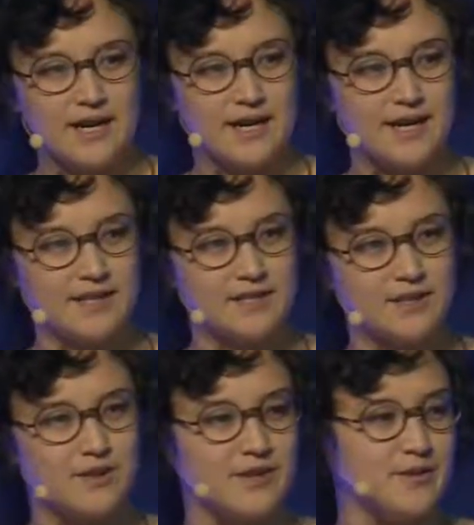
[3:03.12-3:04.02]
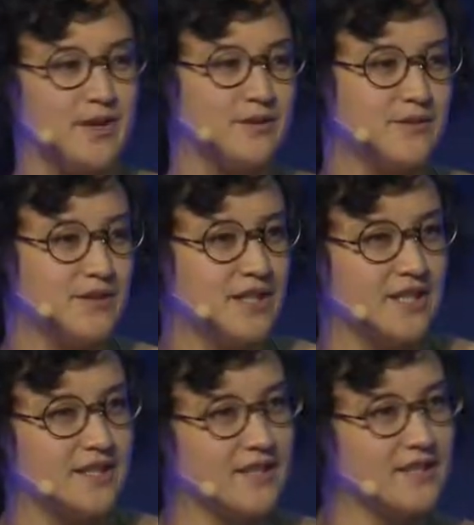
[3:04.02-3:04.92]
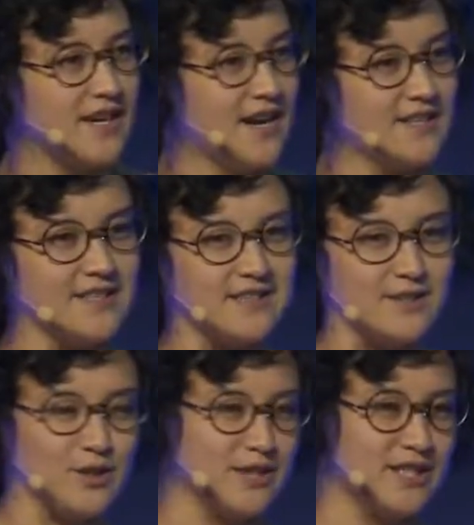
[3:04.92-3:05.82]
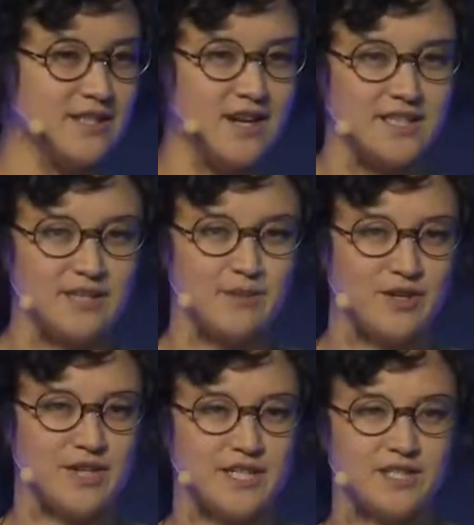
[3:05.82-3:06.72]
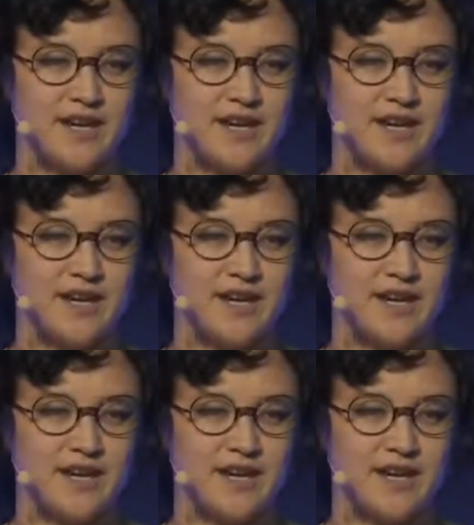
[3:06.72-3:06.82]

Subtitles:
And so I was thinking, as I was going into content moderation,